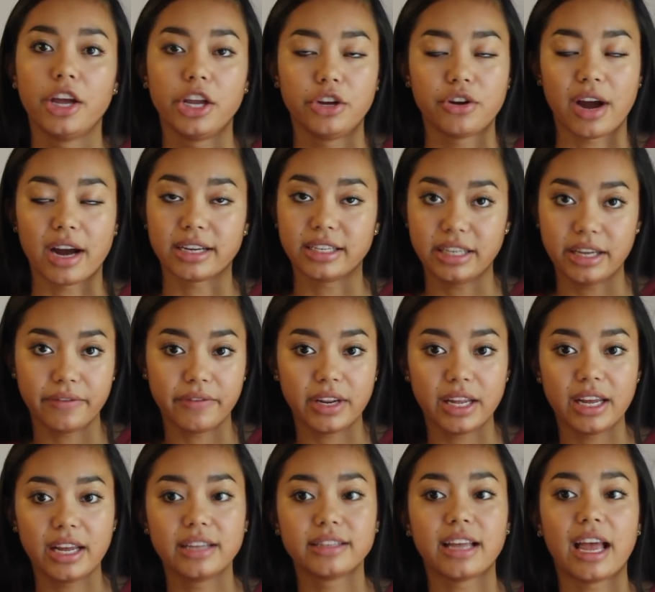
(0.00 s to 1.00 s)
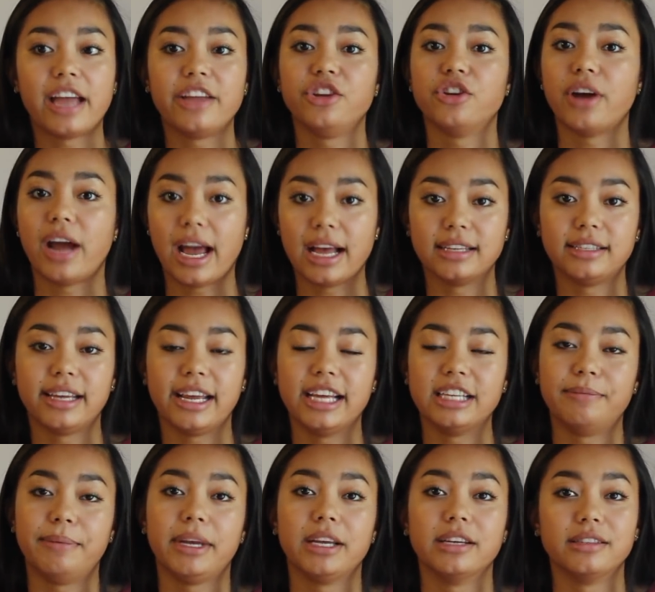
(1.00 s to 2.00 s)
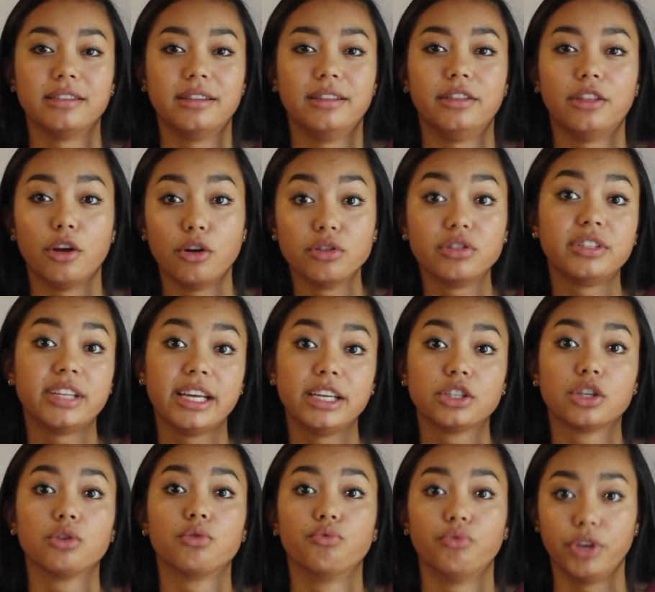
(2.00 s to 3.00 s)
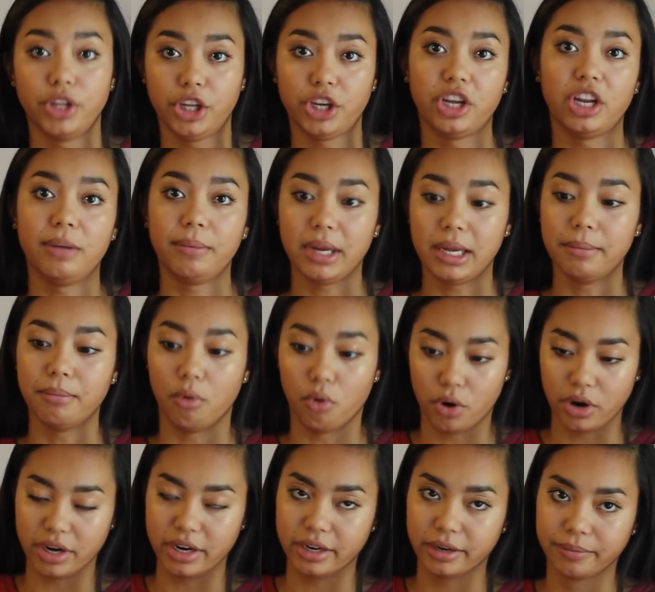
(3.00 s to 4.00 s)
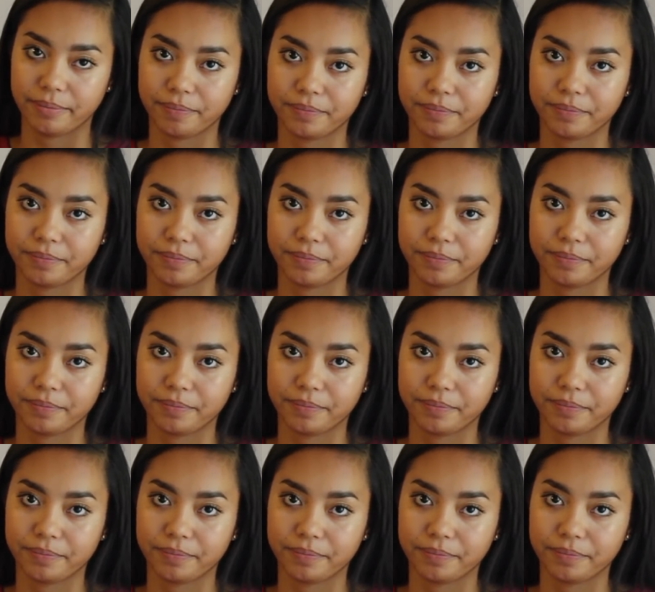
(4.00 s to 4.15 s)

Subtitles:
your activities, and your essays, because those things are really going to be important.